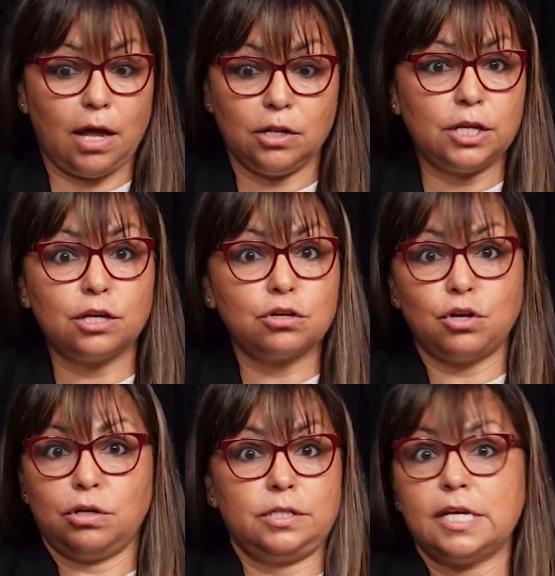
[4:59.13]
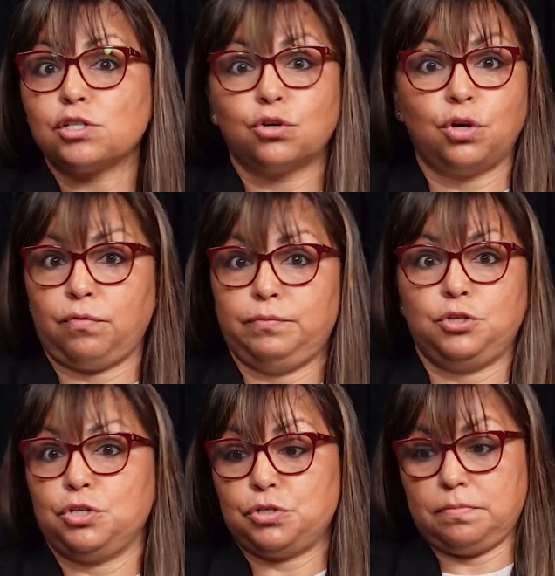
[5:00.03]
this could have
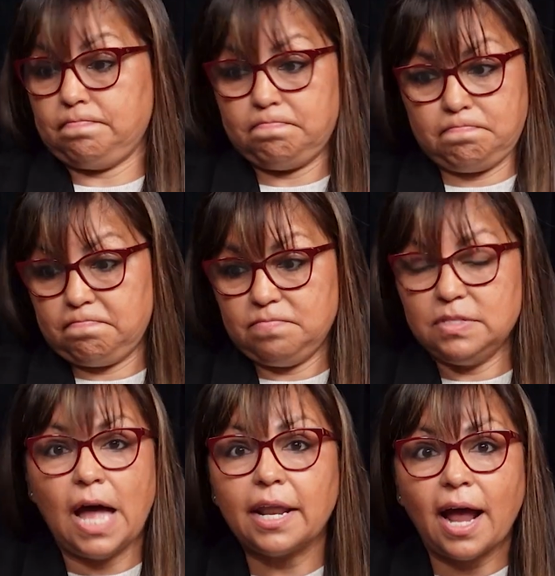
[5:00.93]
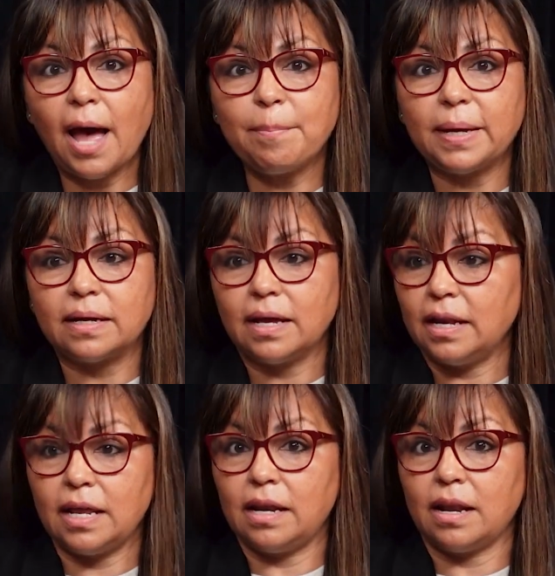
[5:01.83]
just not happened.
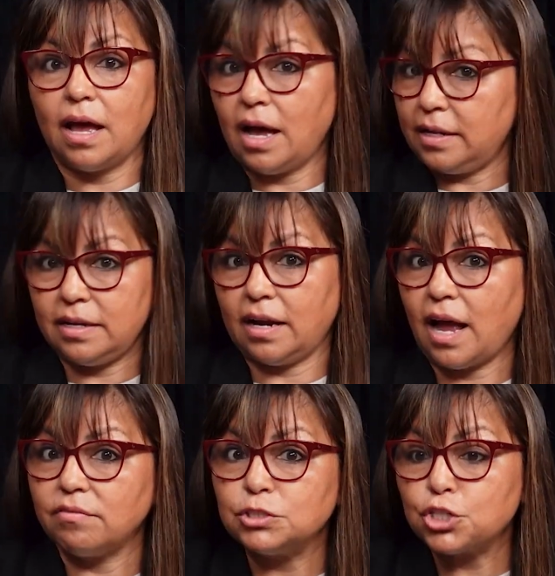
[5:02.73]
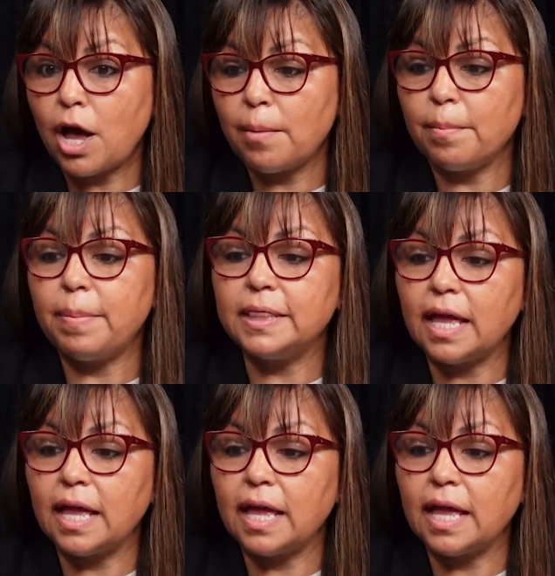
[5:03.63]
And then I didn't have a job. But